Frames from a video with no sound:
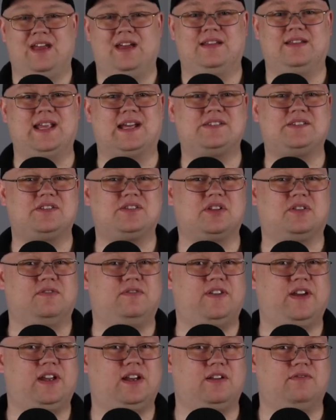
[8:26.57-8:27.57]
NASs
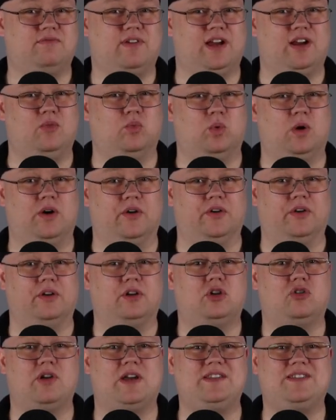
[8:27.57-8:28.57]
configured in RAID 1
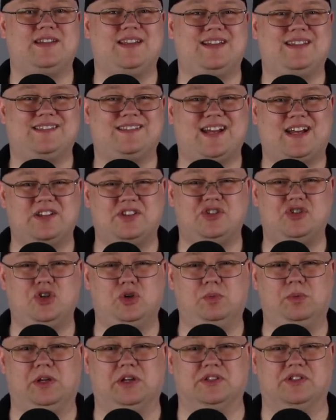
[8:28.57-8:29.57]
create an exact
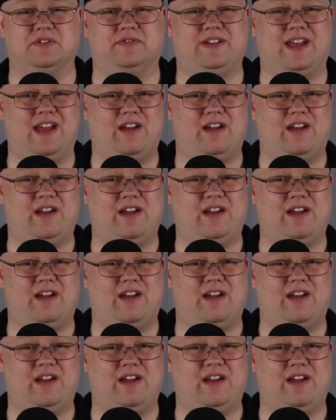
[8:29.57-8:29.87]
duplicate of